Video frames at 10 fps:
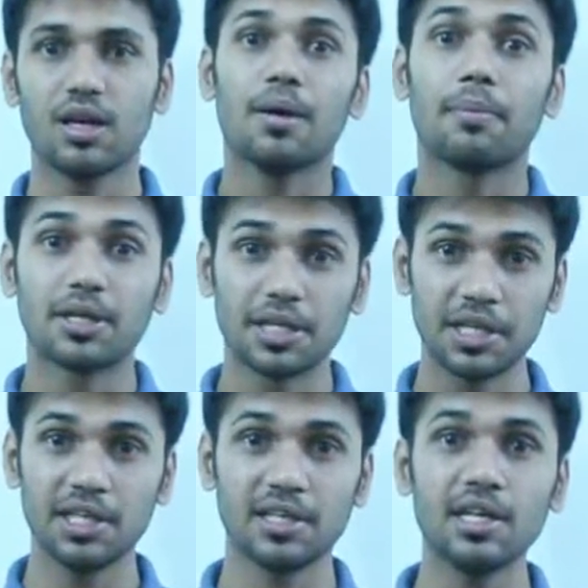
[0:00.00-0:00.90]
But
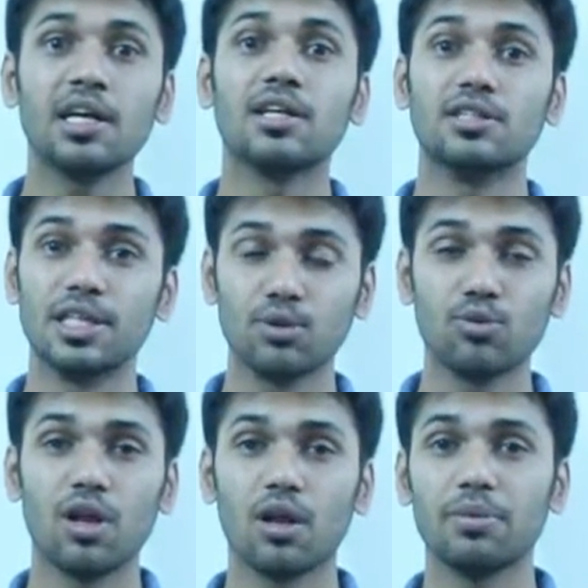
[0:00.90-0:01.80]
here they
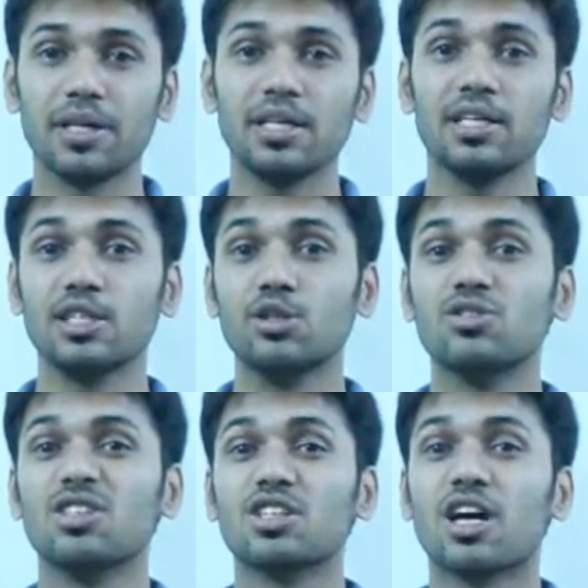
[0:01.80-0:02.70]
will be
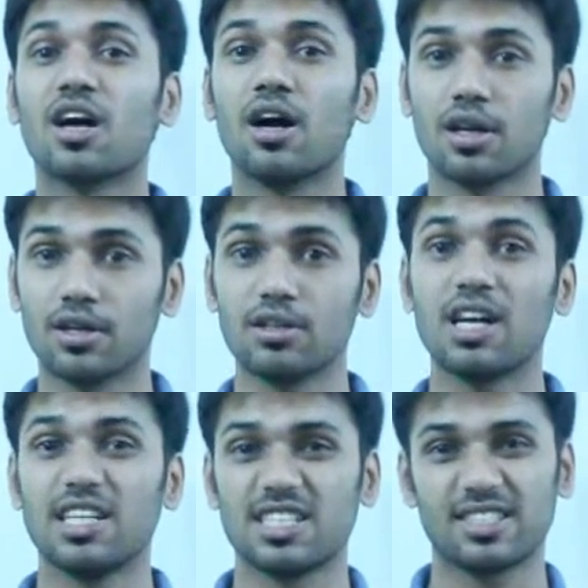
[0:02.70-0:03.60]
using the color
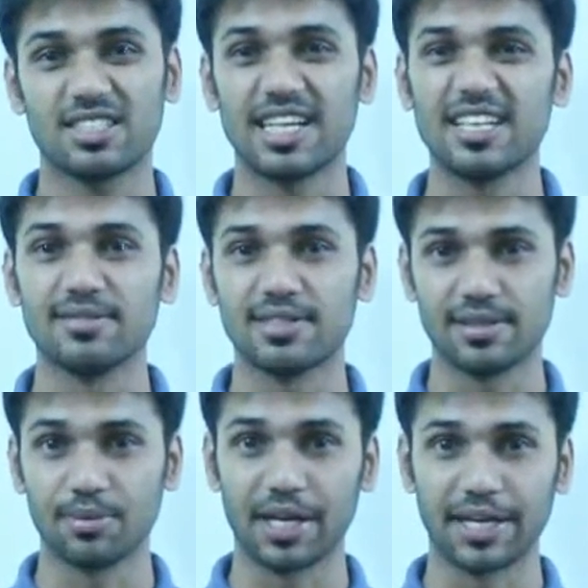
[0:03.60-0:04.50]

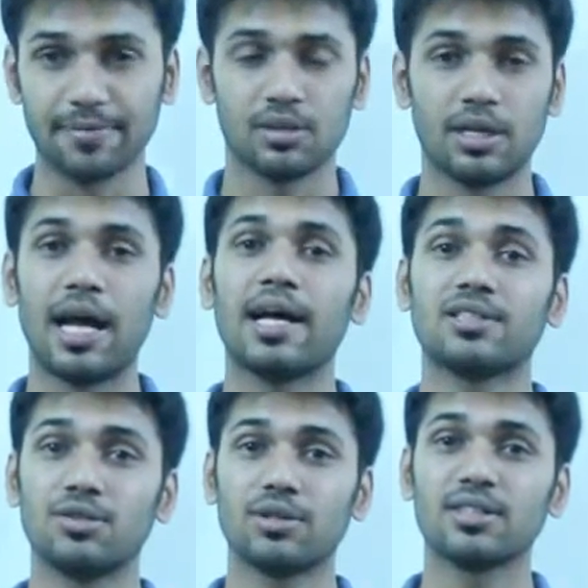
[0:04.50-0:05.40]
extensively. As
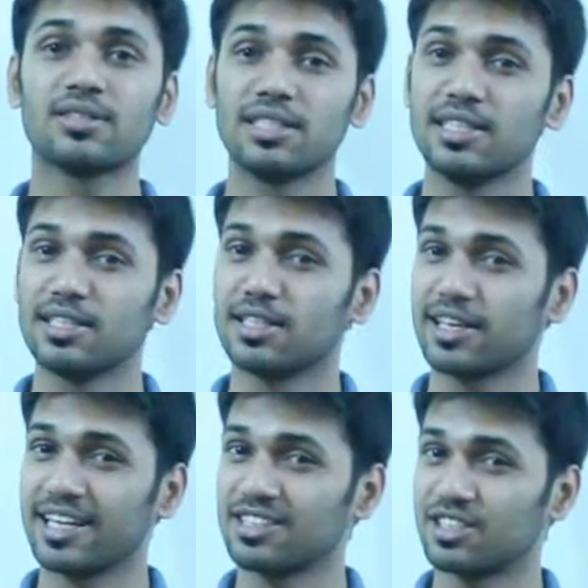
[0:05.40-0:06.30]
you can see in the
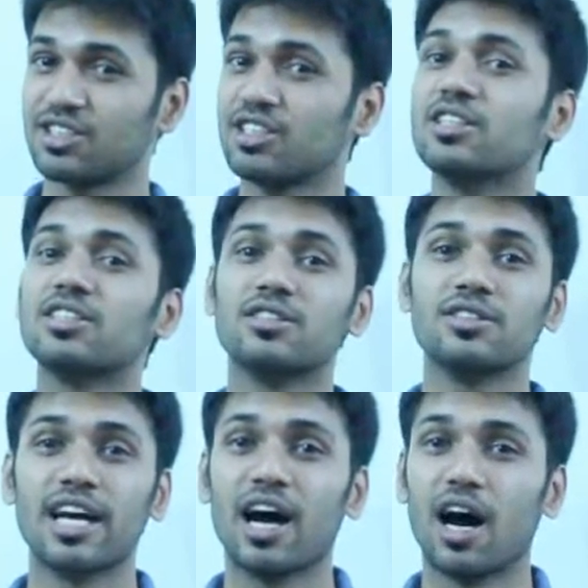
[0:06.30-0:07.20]
lecture sheet,
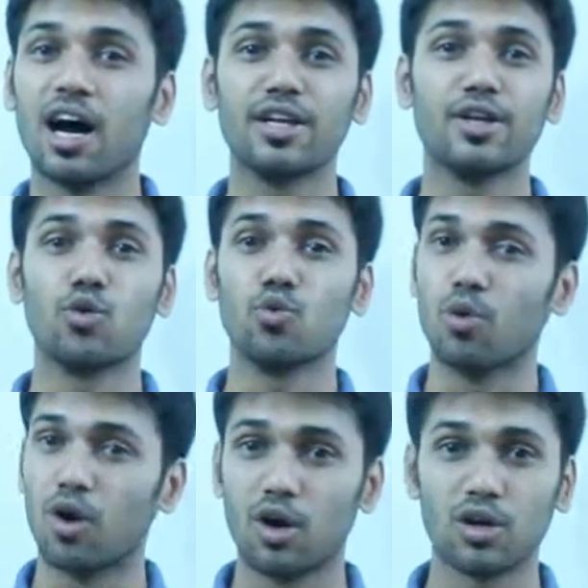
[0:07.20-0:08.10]
there are no
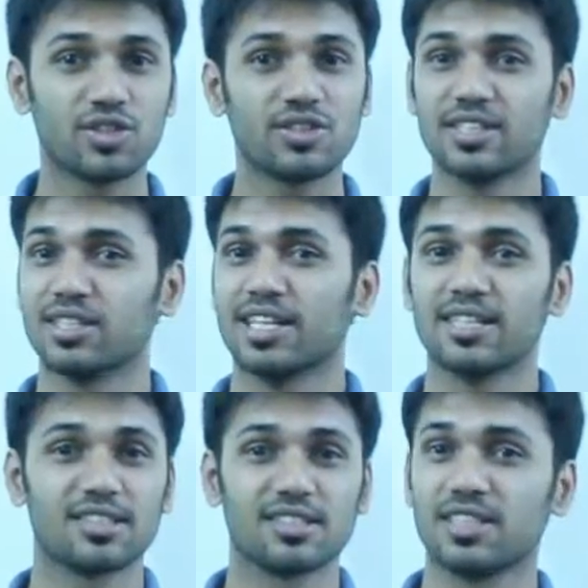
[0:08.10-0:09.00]
words,
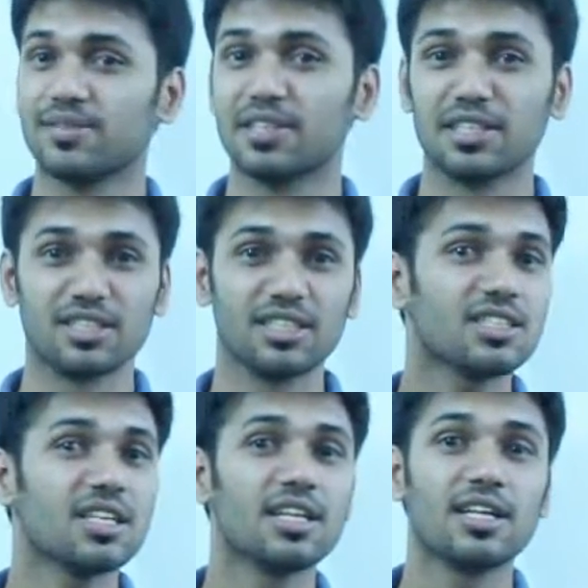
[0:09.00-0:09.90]
sentences given in these
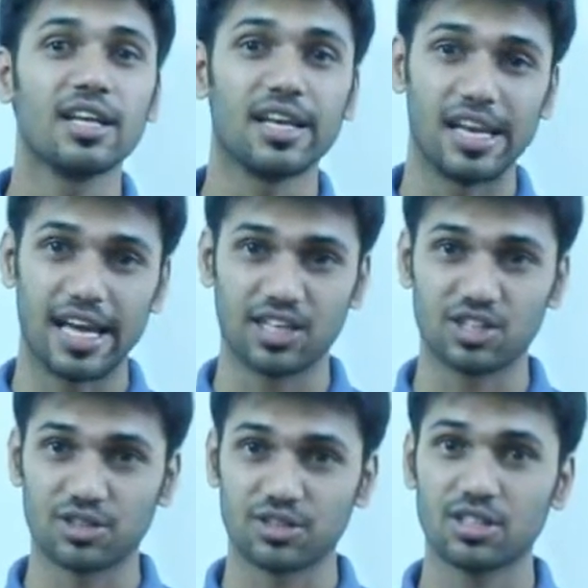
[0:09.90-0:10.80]

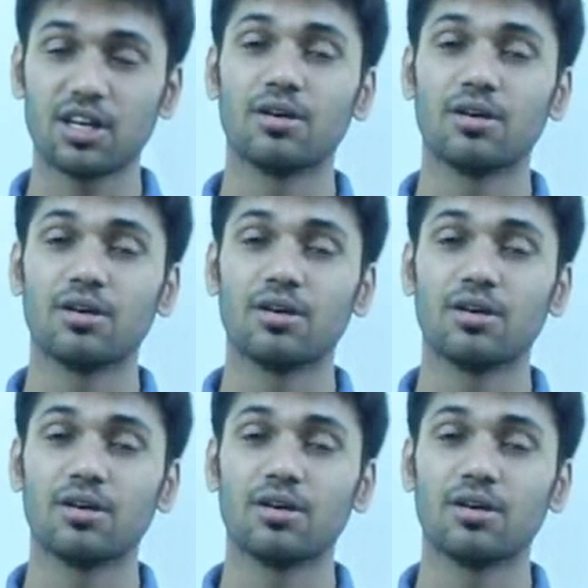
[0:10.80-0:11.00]
lectures.